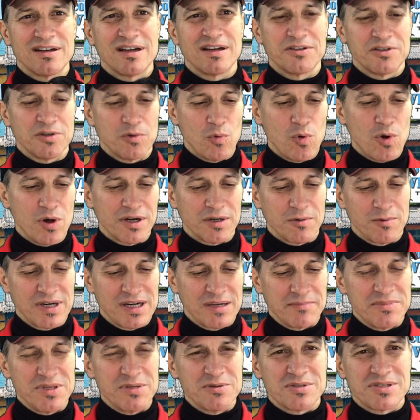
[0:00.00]
underwater when
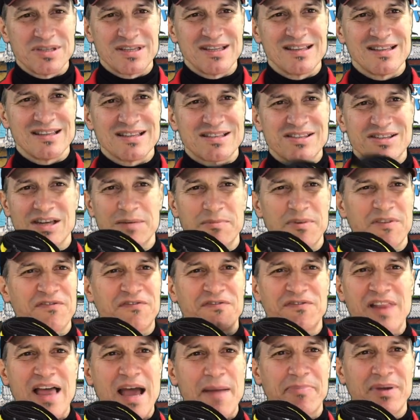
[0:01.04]
I'm using it, it's gonna be
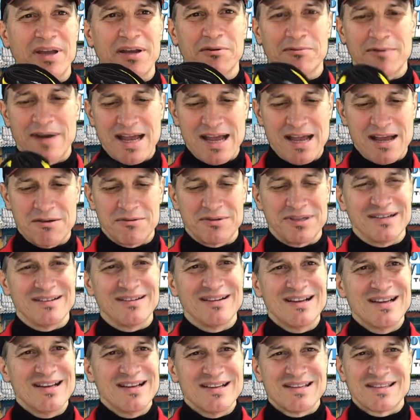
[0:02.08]
flapping around
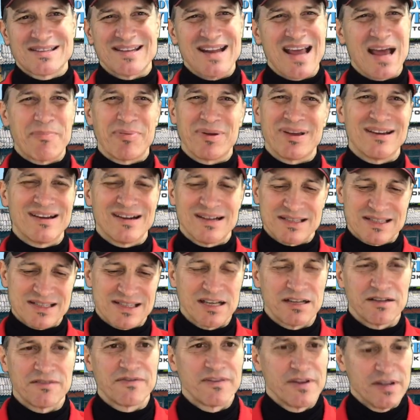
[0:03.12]
and snapping on
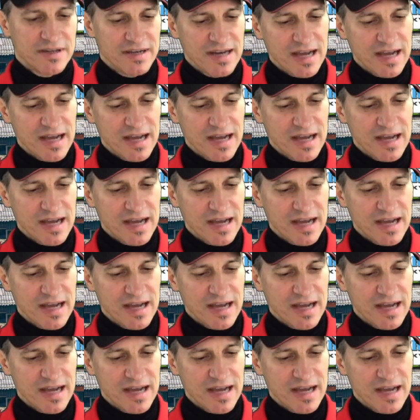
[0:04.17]
itself.